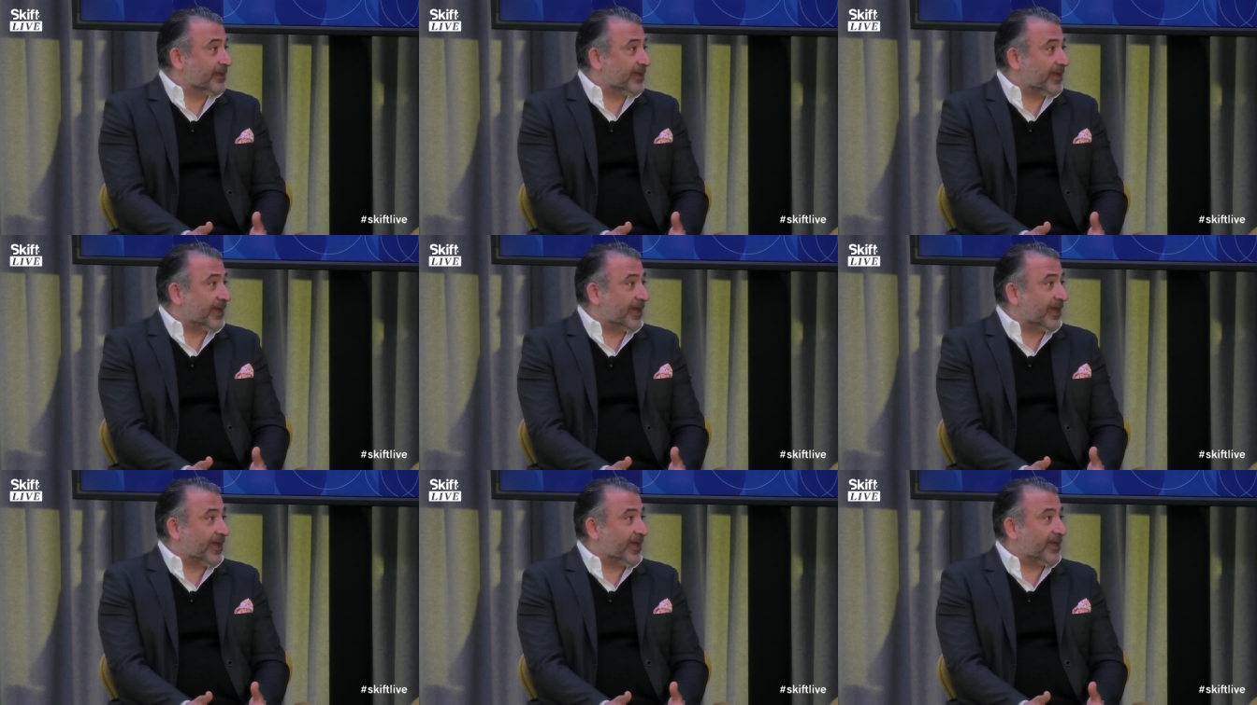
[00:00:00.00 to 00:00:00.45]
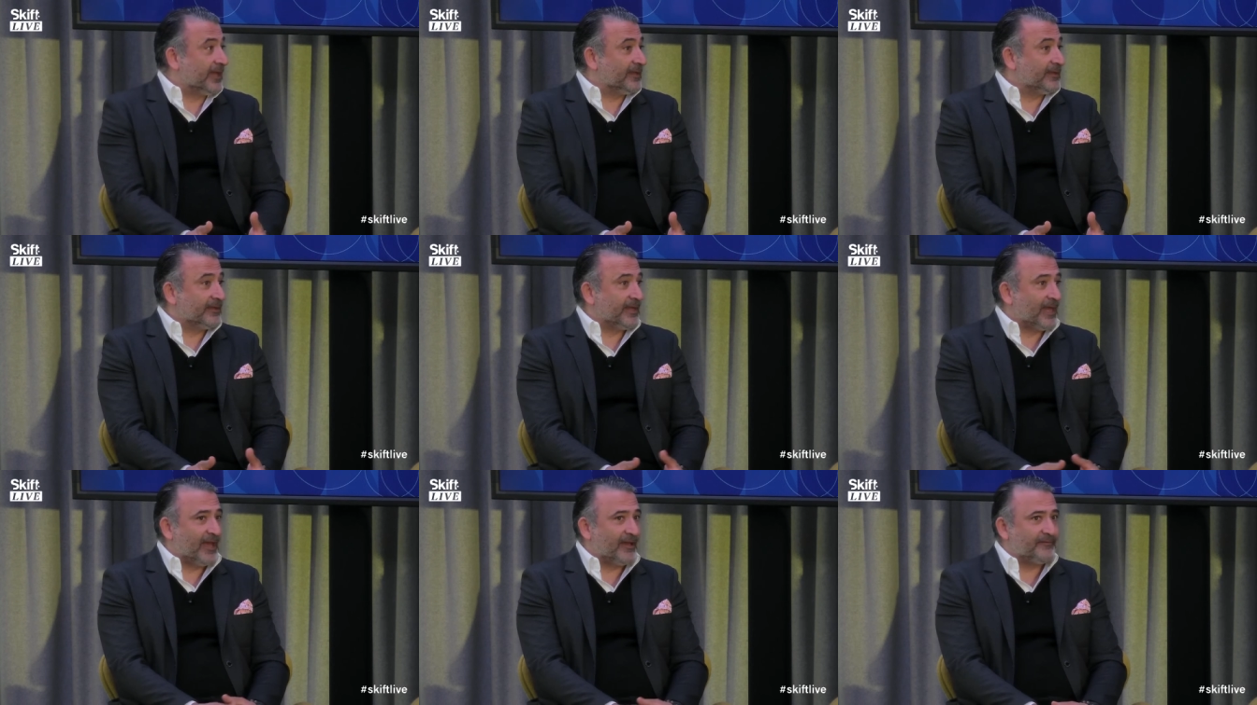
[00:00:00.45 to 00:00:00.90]

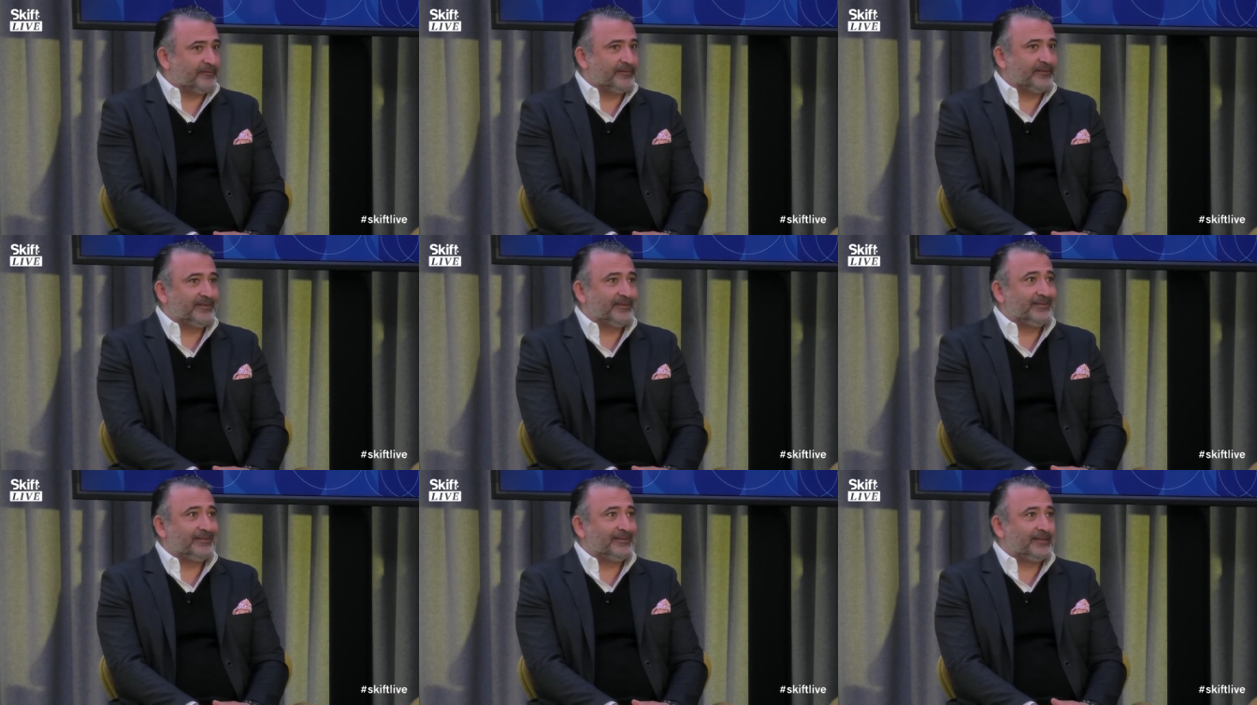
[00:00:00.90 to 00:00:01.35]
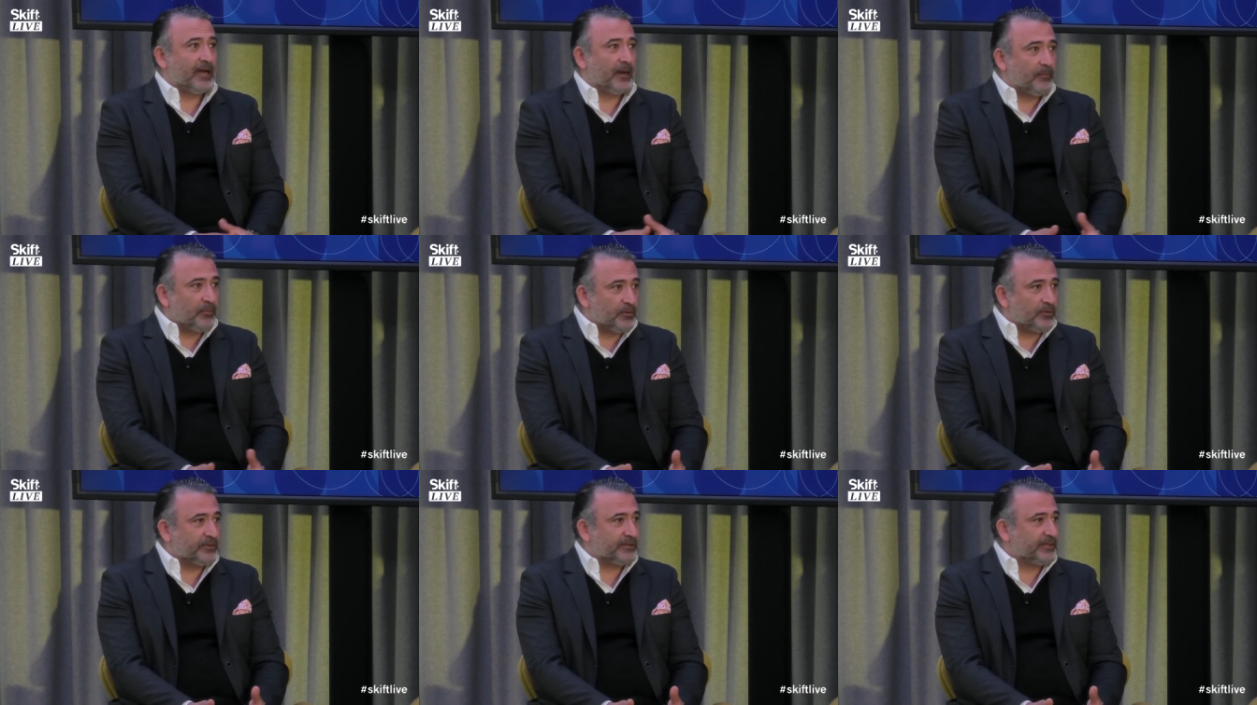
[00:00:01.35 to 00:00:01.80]
and have
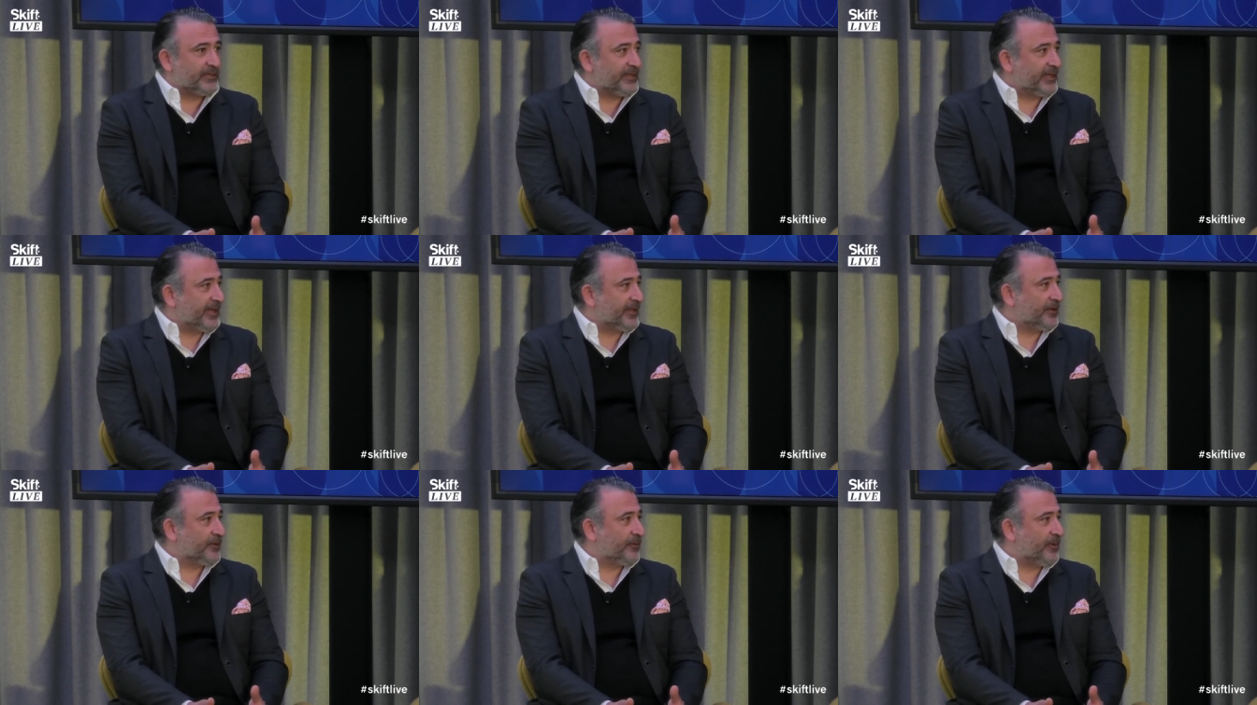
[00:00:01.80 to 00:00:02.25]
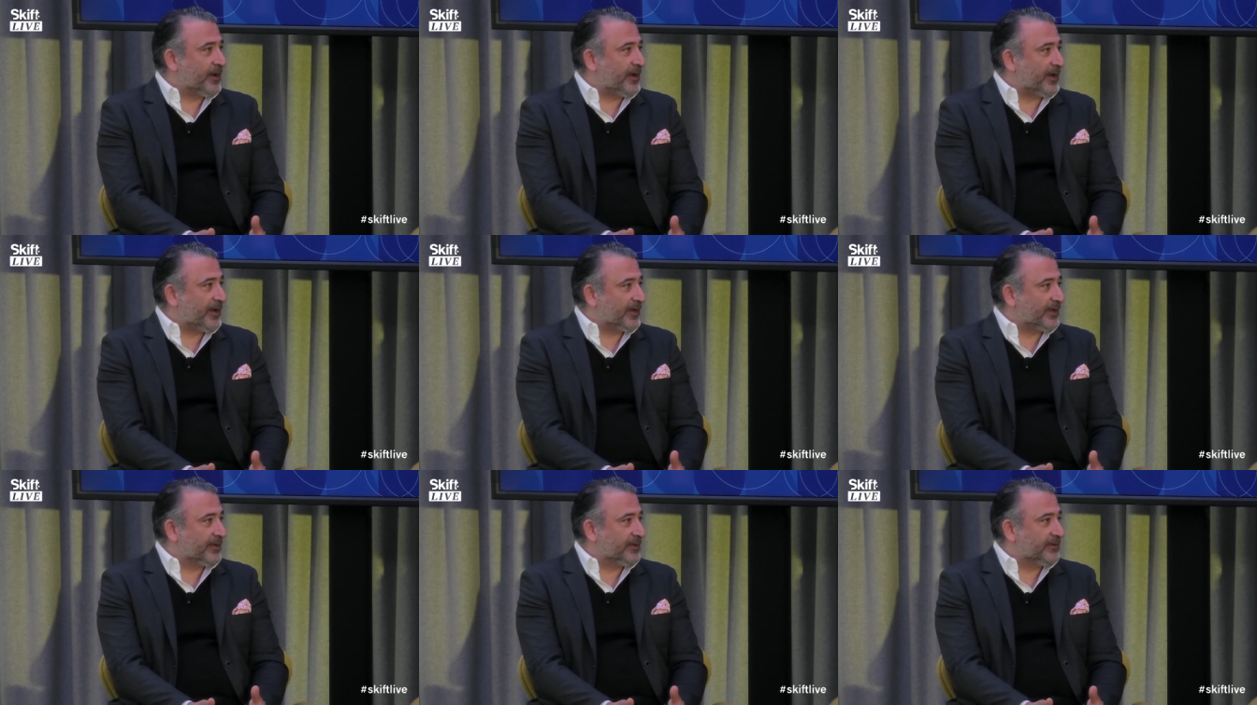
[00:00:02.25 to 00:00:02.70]
doubled the
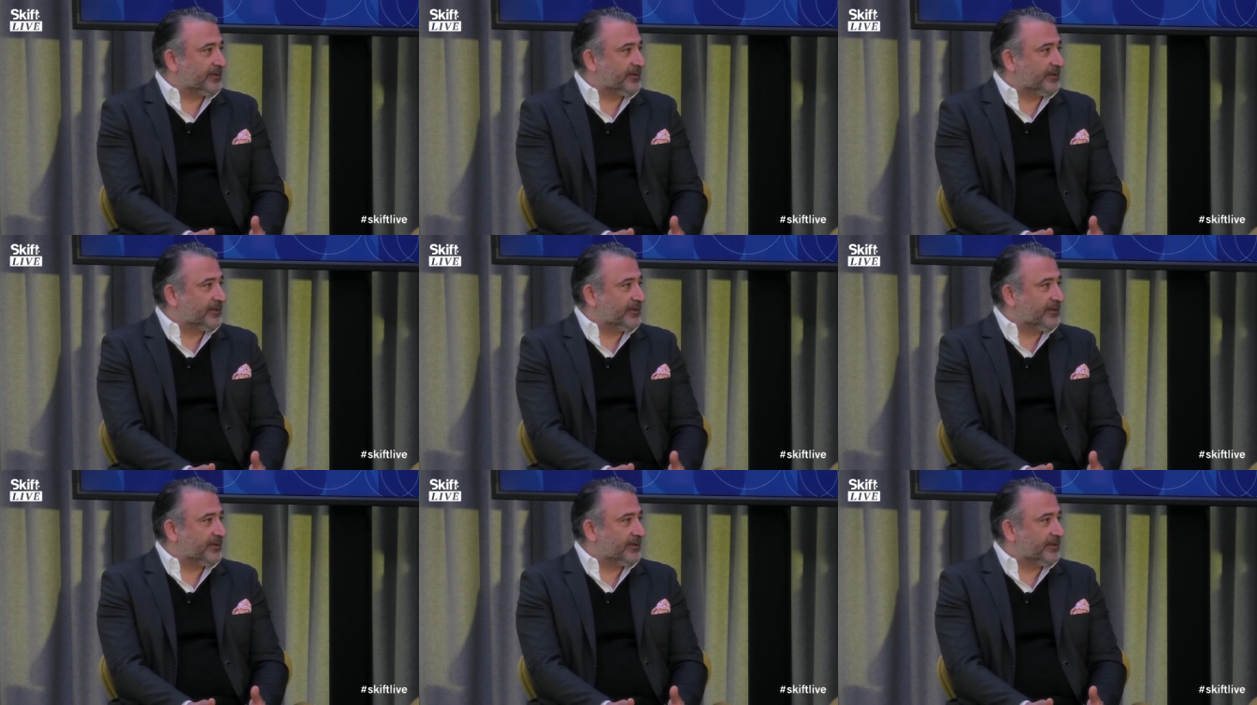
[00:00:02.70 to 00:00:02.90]
NOI.